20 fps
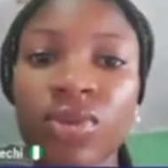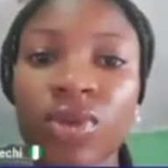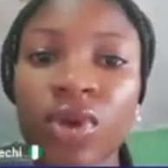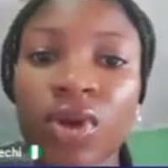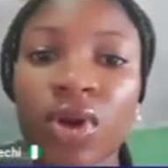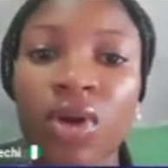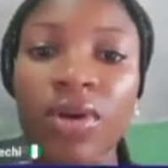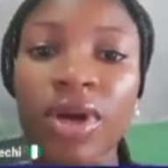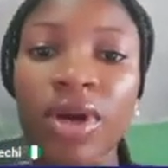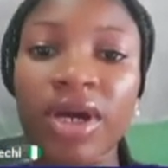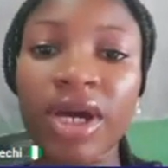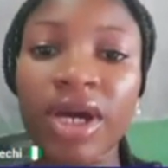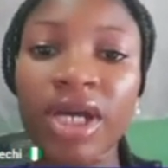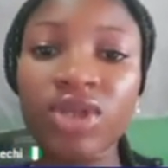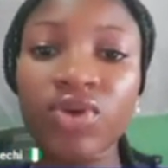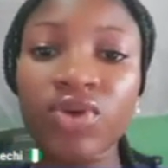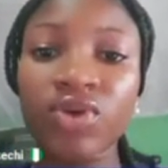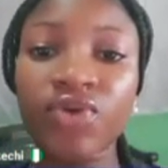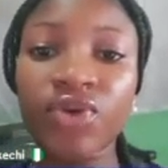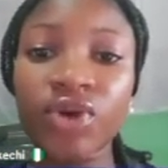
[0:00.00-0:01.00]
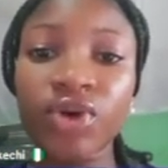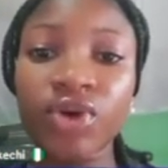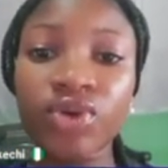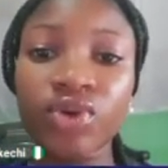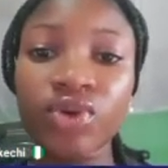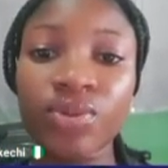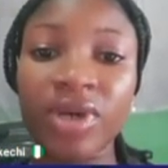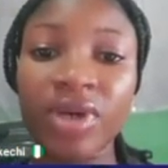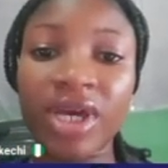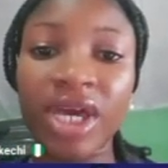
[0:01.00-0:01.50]
Alright guys, so for you
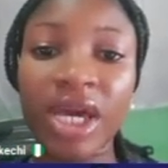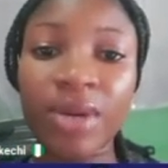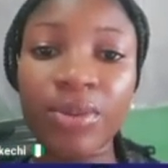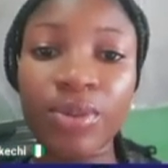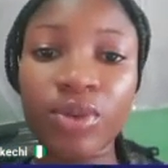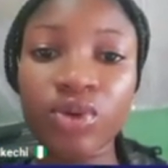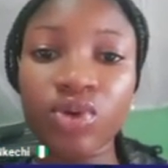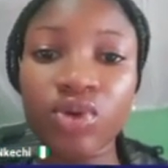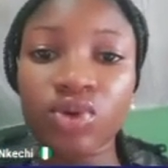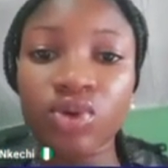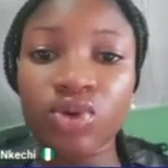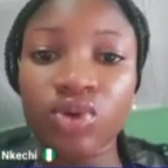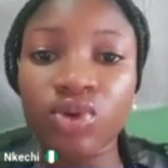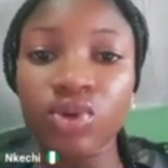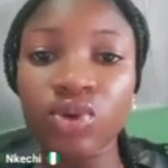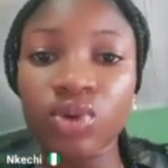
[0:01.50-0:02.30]
to be able to